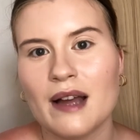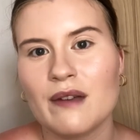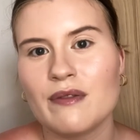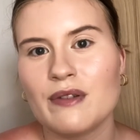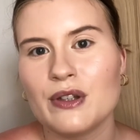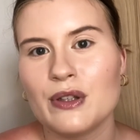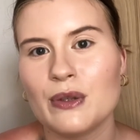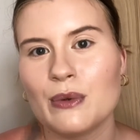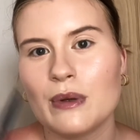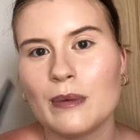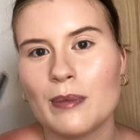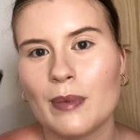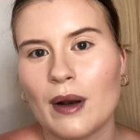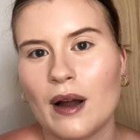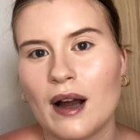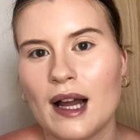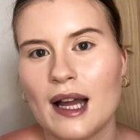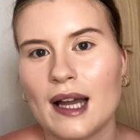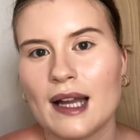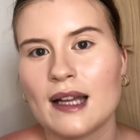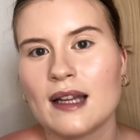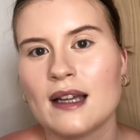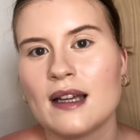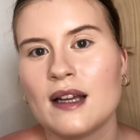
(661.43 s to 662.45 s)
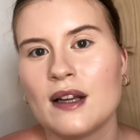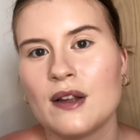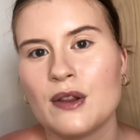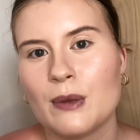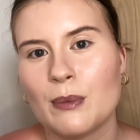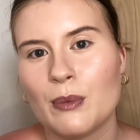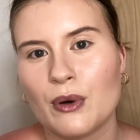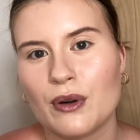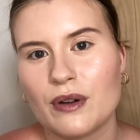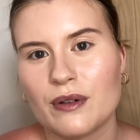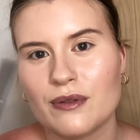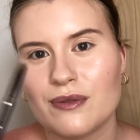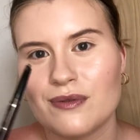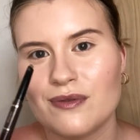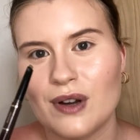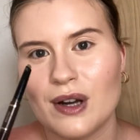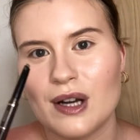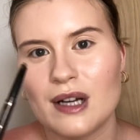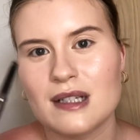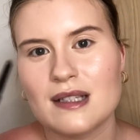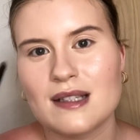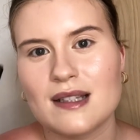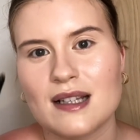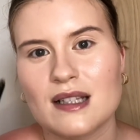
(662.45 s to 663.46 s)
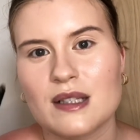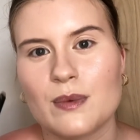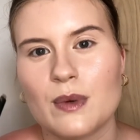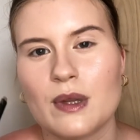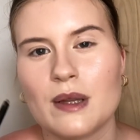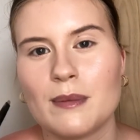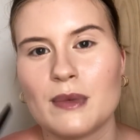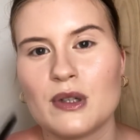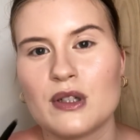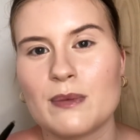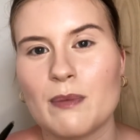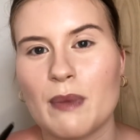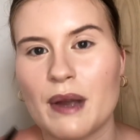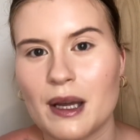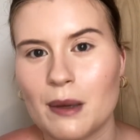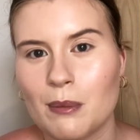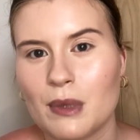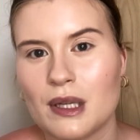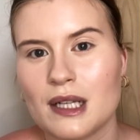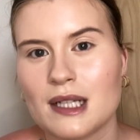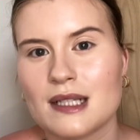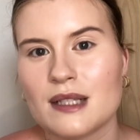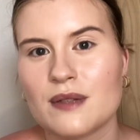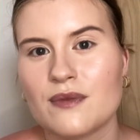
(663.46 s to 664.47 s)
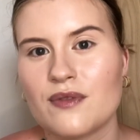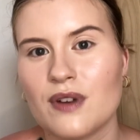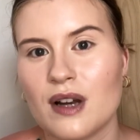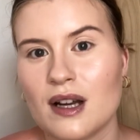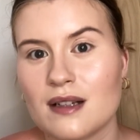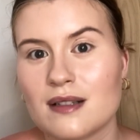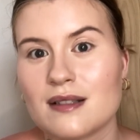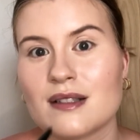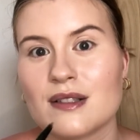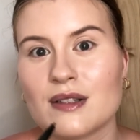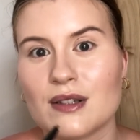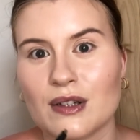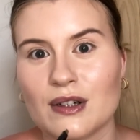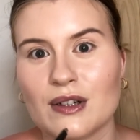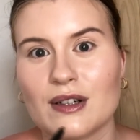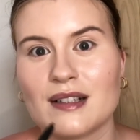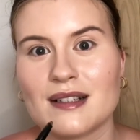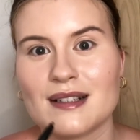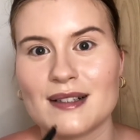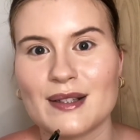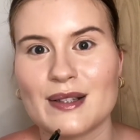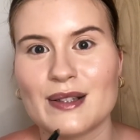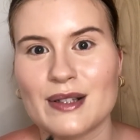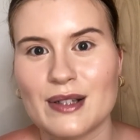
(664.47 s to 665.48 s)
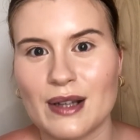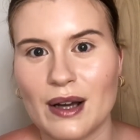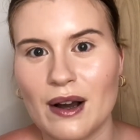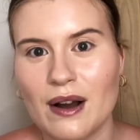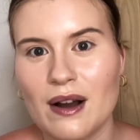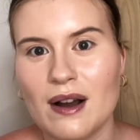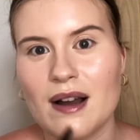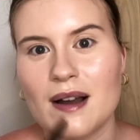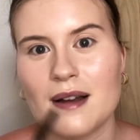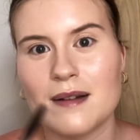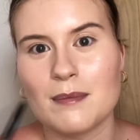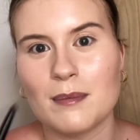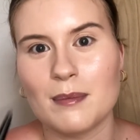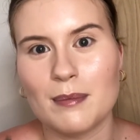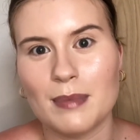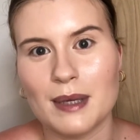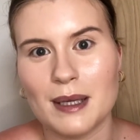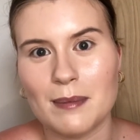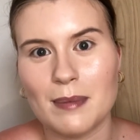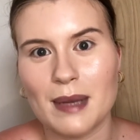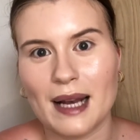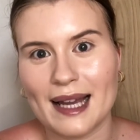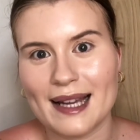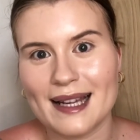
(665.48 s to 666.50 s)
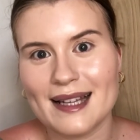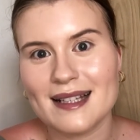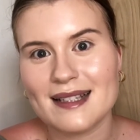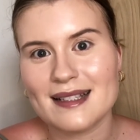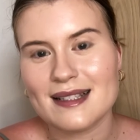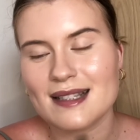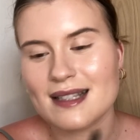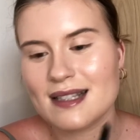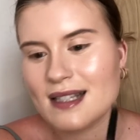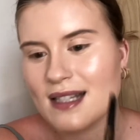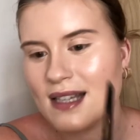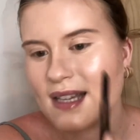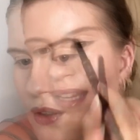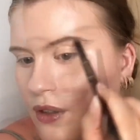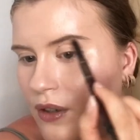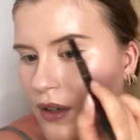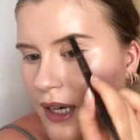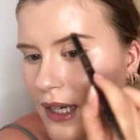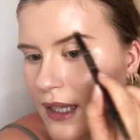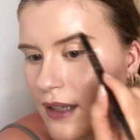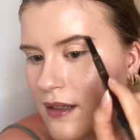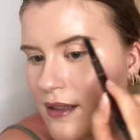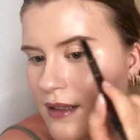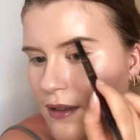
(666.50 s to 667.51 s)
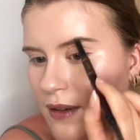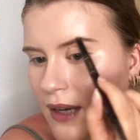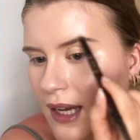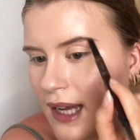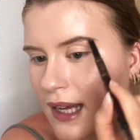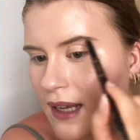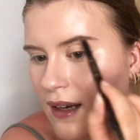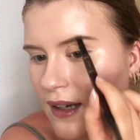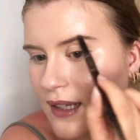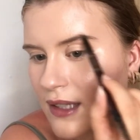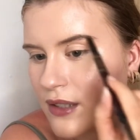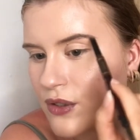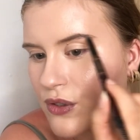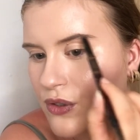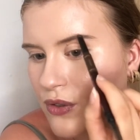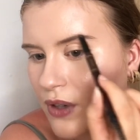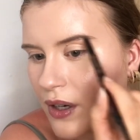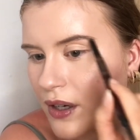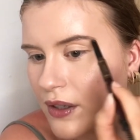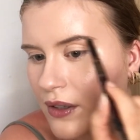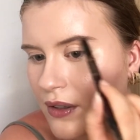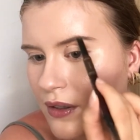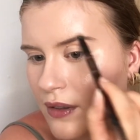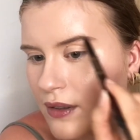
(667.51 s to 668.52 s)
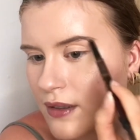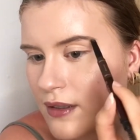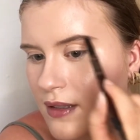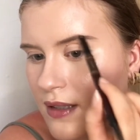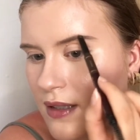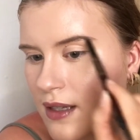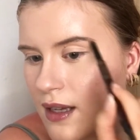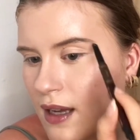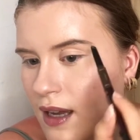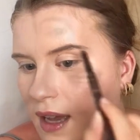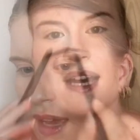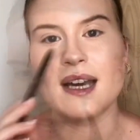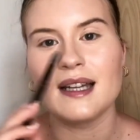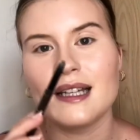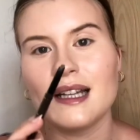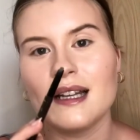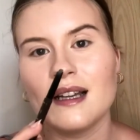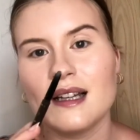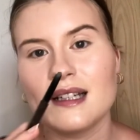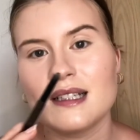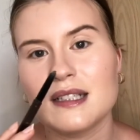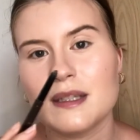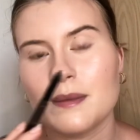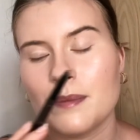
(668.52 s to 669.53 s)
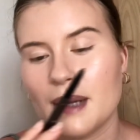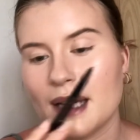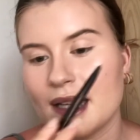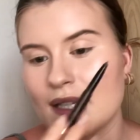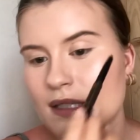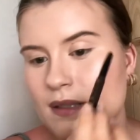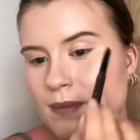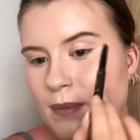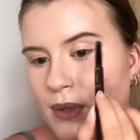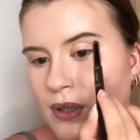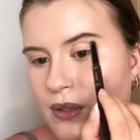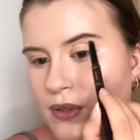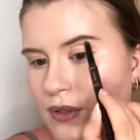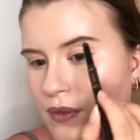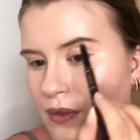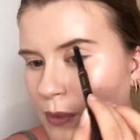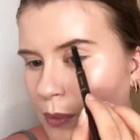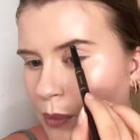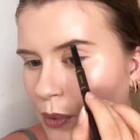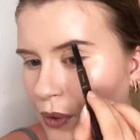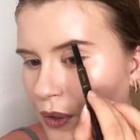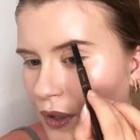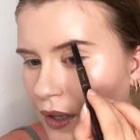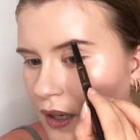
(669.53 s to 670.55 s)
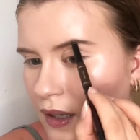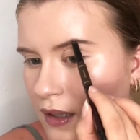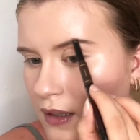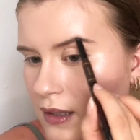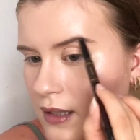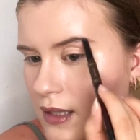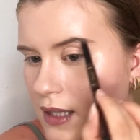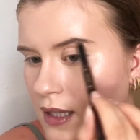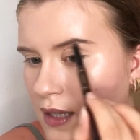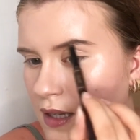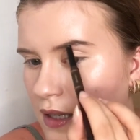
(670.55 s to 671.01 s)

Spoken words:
you apply the product first, that's where the most pigment is first gonna start and be placed to create those little hair-like strokes. And I like to place most of the product